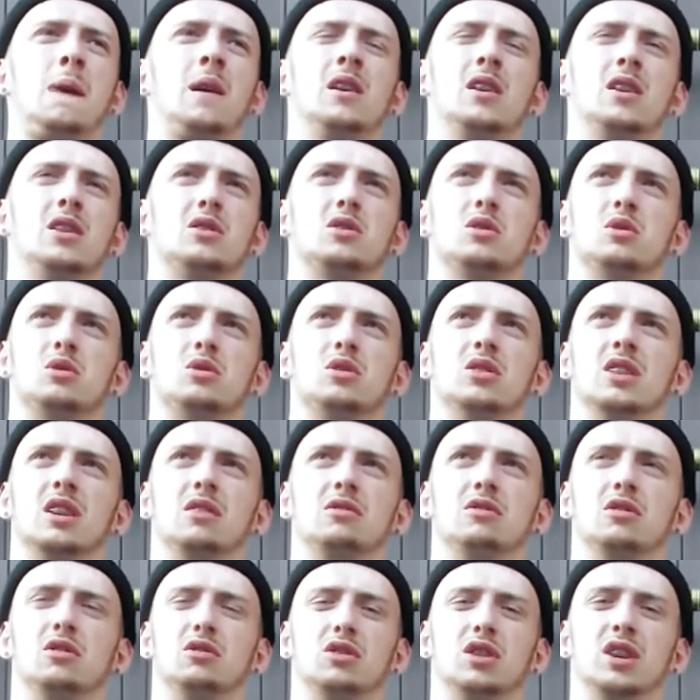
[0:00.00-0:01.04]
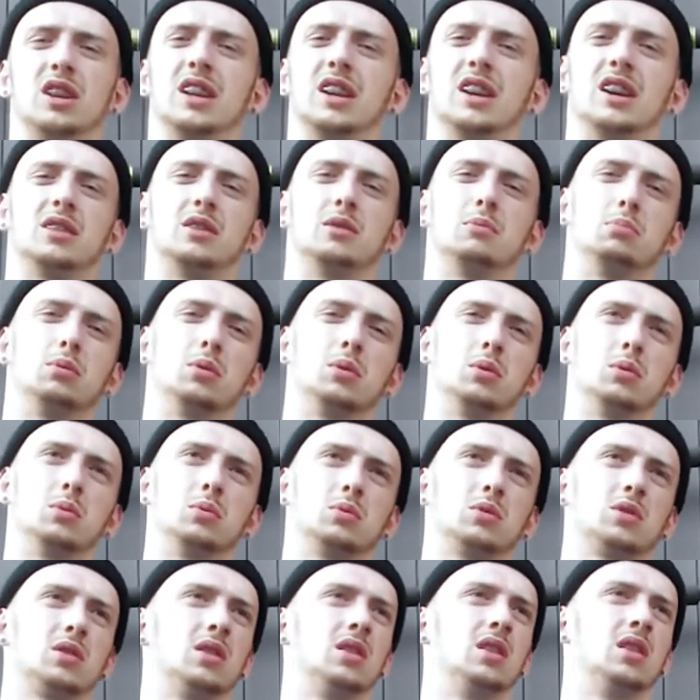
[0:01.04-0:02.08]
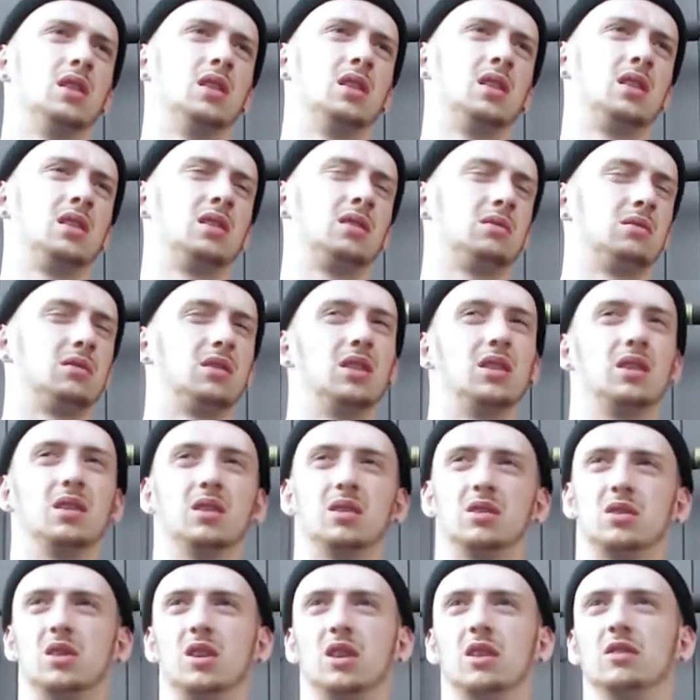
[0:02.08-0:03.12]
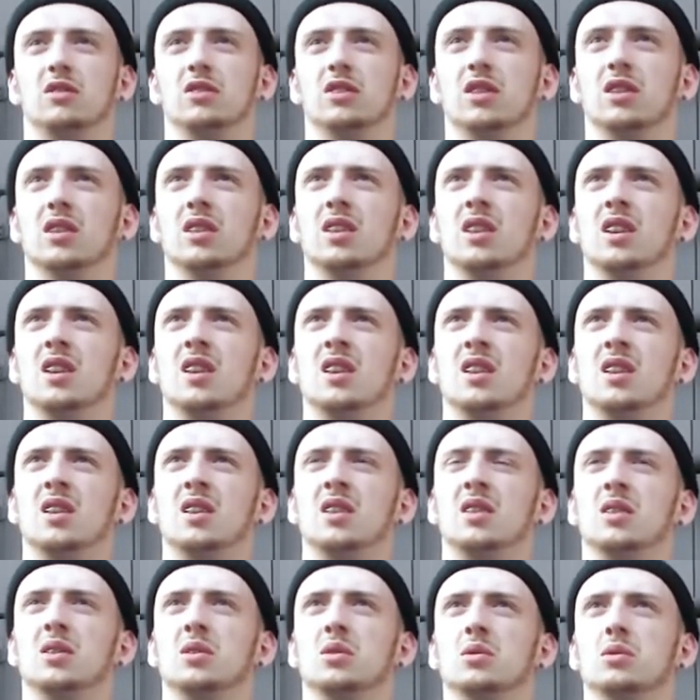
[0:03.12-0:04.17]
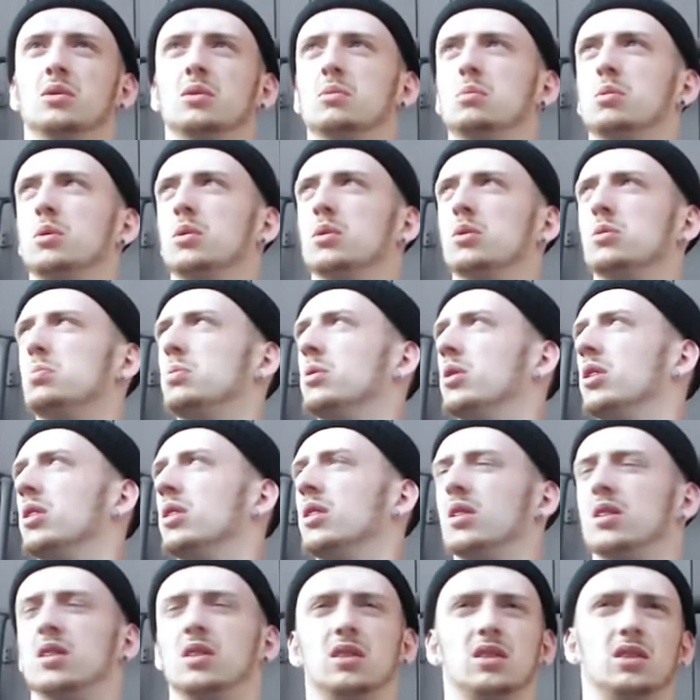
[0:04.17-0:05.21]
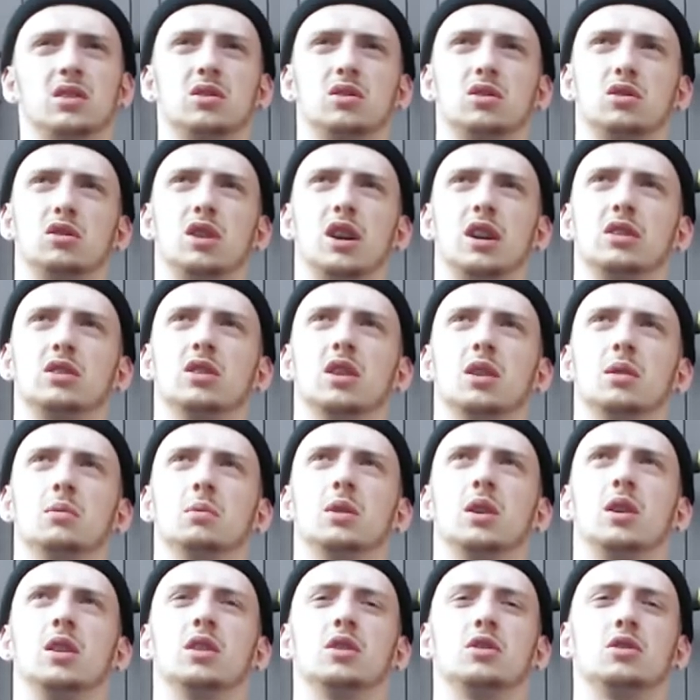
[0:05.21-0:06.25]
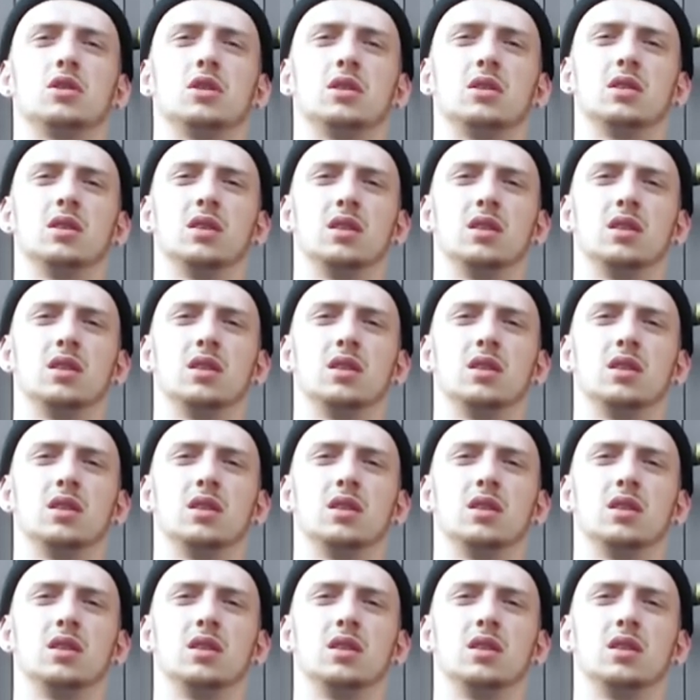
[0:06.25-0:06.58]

It's just never really had the balls. Sorry for using the balls, but it's the correct terminology.